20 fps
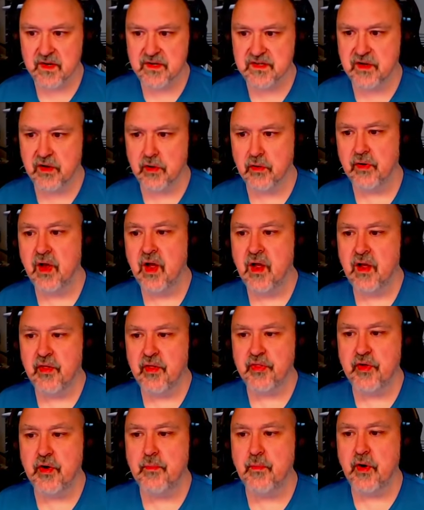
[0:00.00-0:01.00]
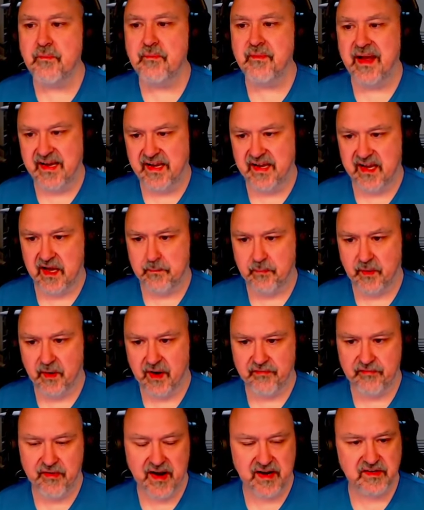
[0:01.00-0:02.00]
So Thermomania by
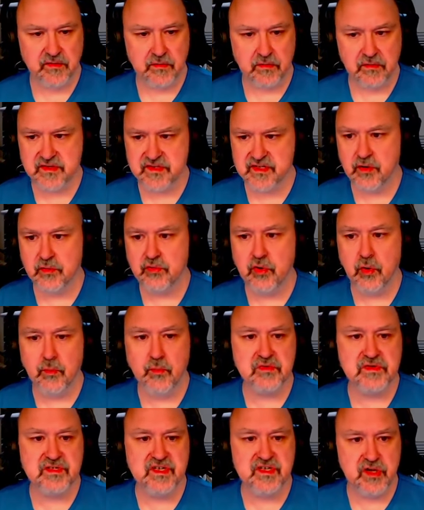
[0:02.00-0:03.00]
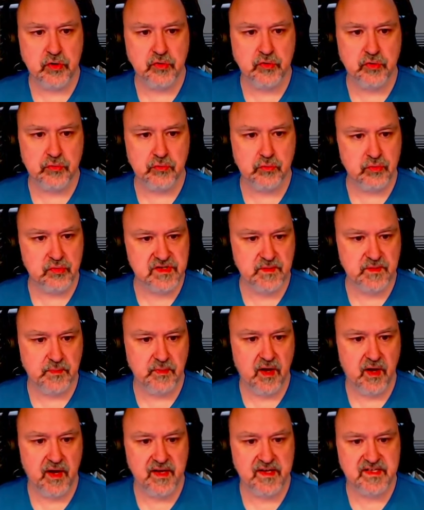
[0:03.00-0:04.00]
Fractal. So normal Sudoku rules apply.